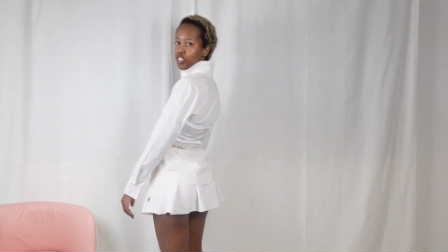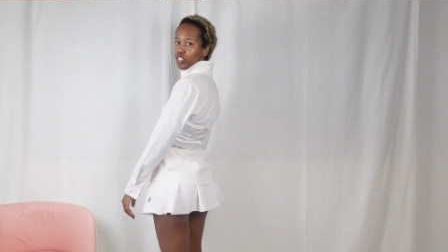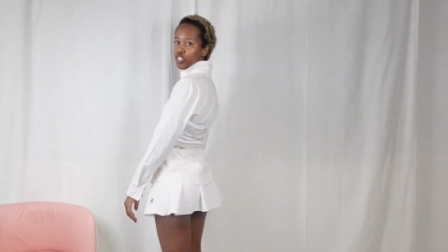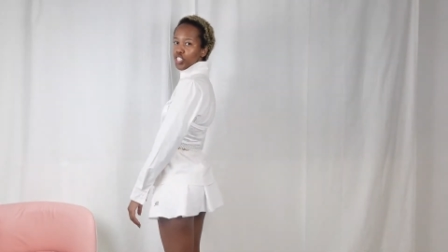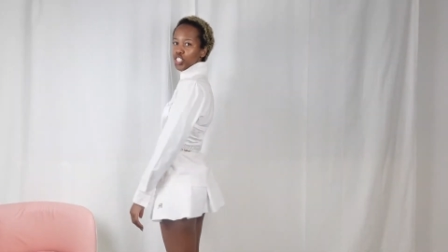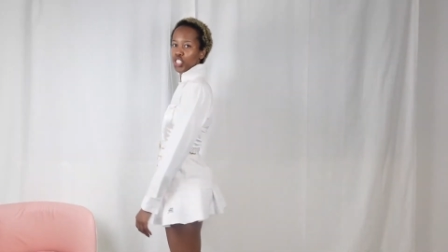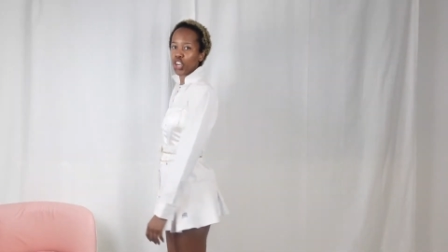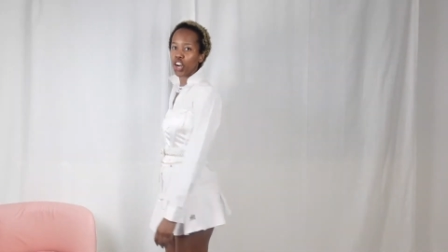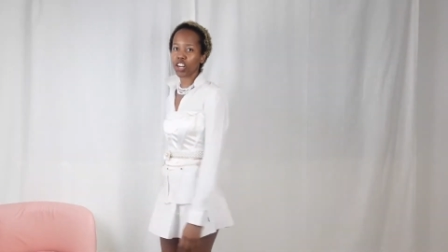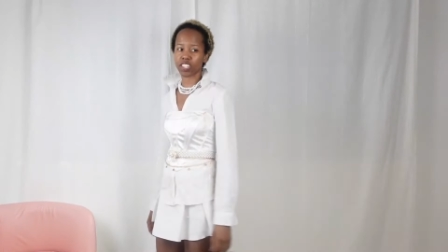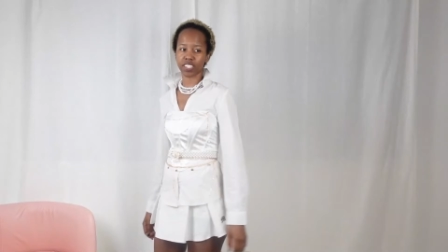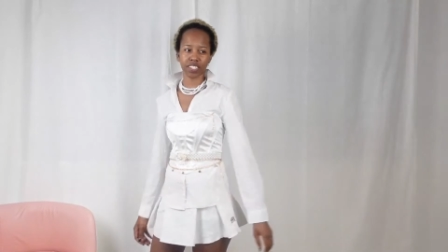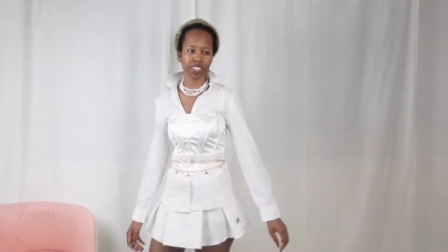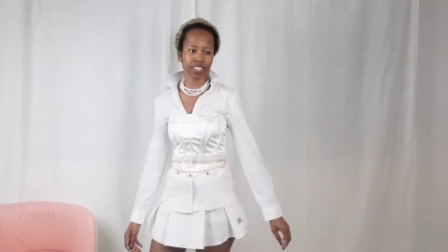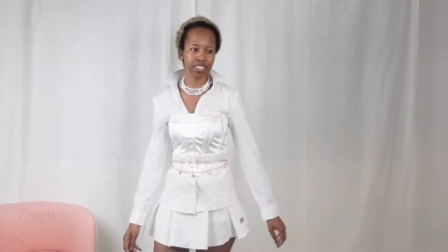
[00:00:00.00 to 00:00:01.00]

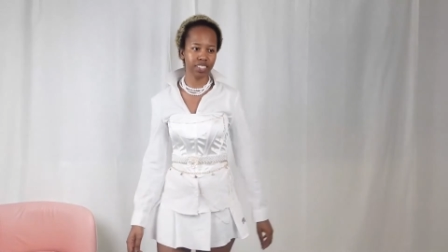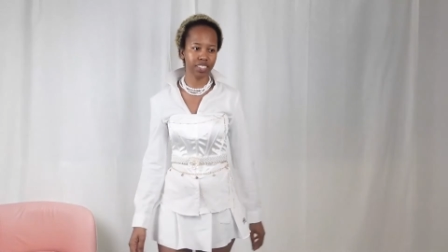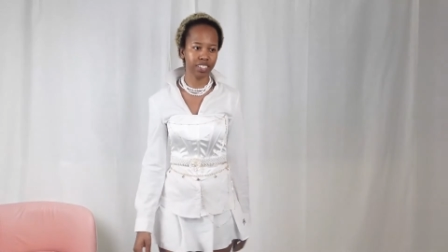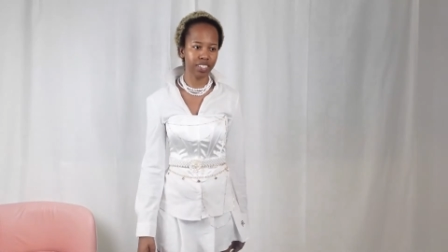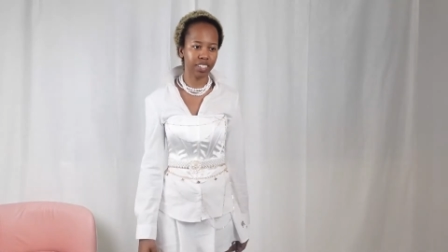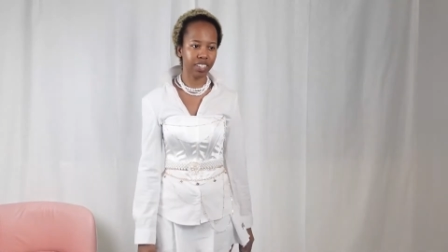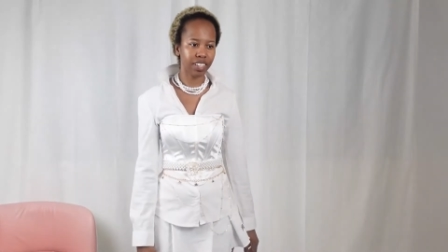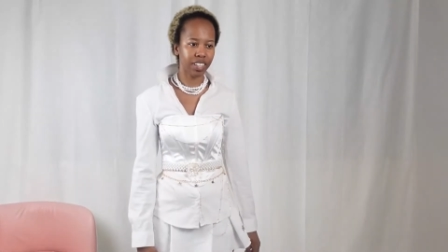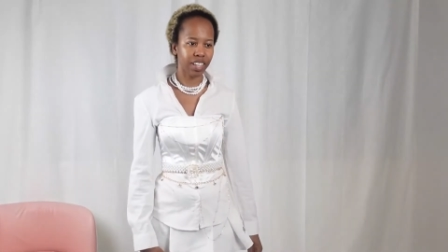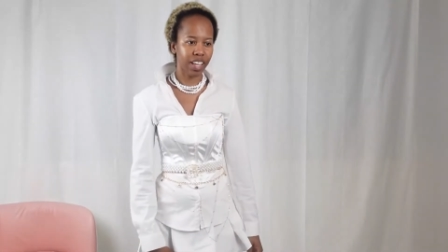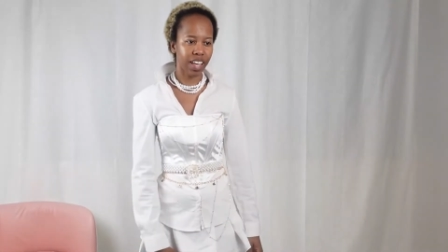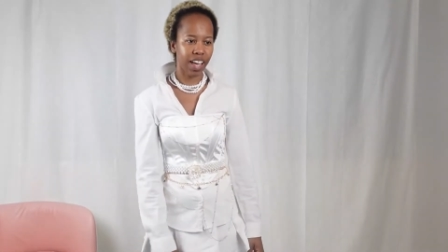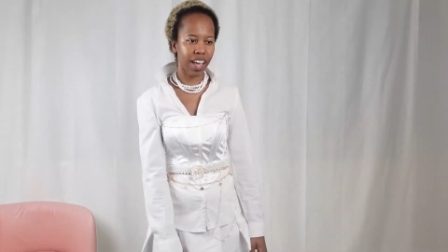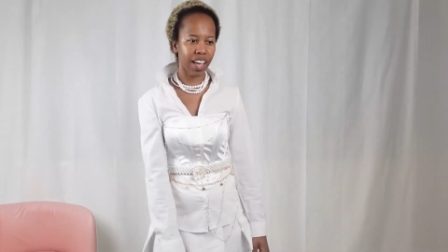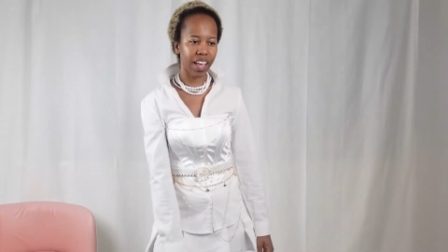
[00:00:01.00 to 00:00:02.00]
short.
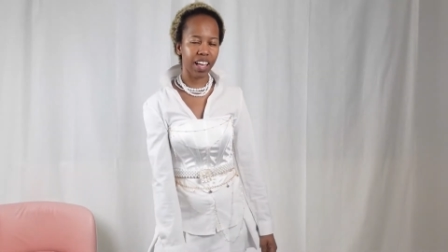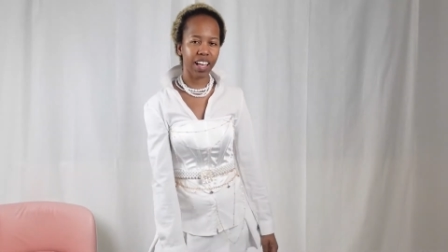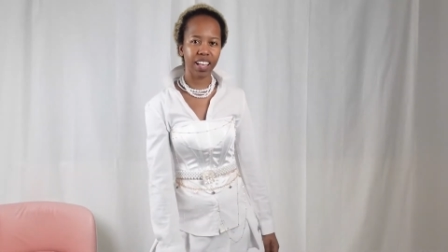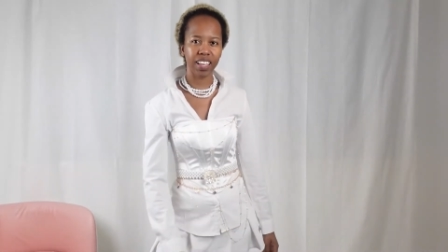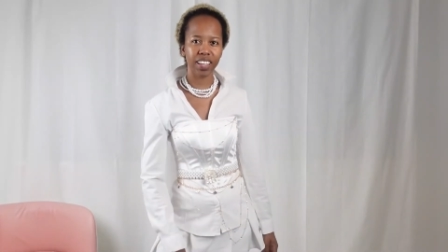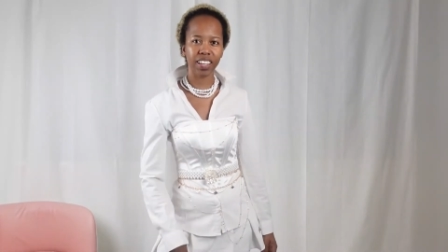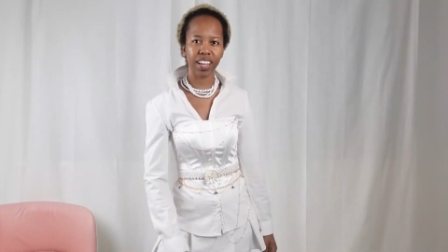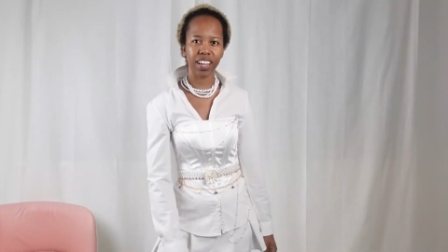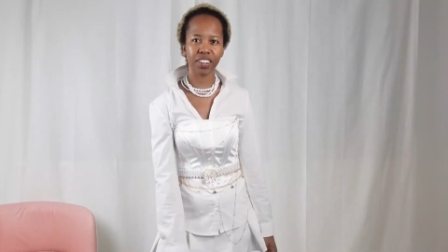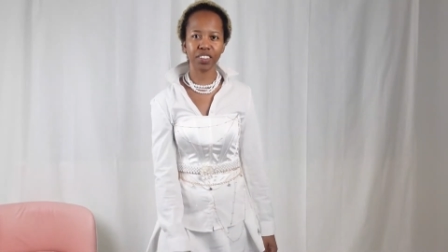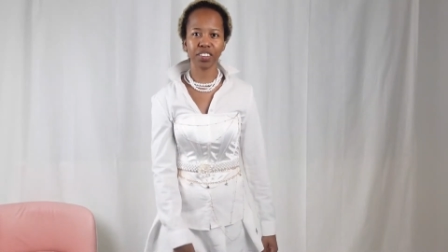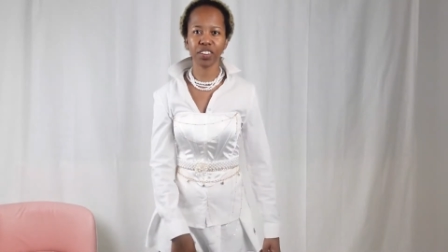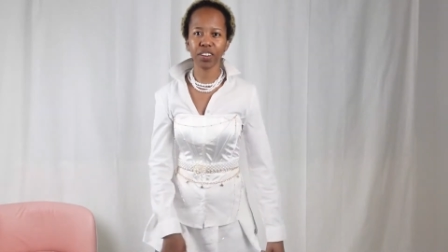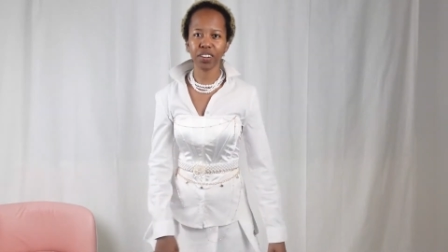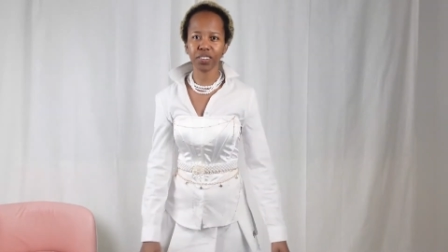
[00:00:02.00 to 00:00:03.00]
I, I
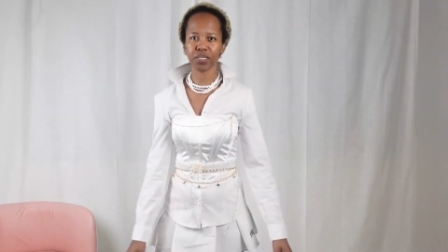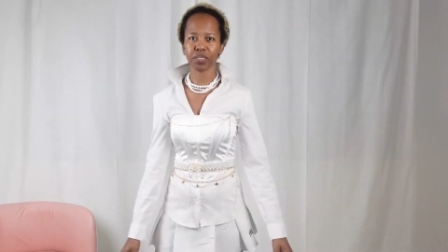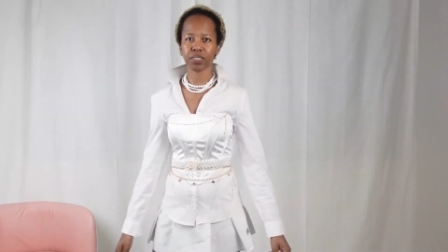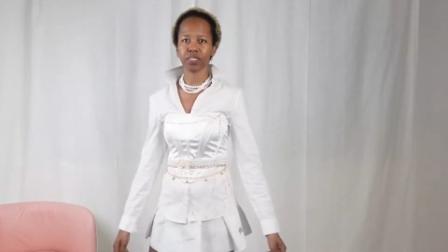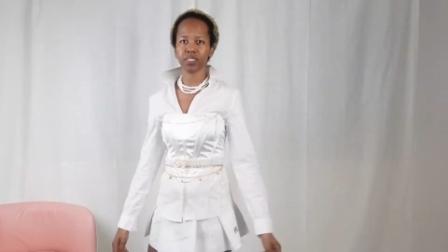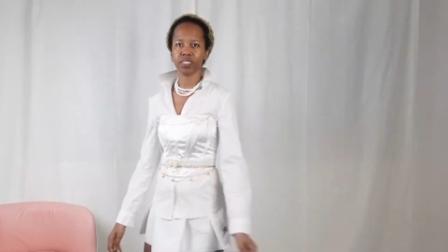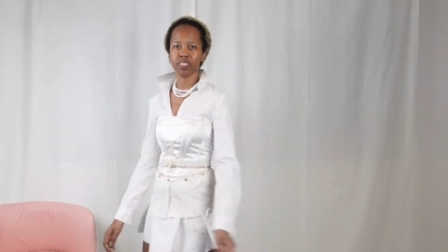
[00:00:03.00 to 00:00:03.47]
don't know.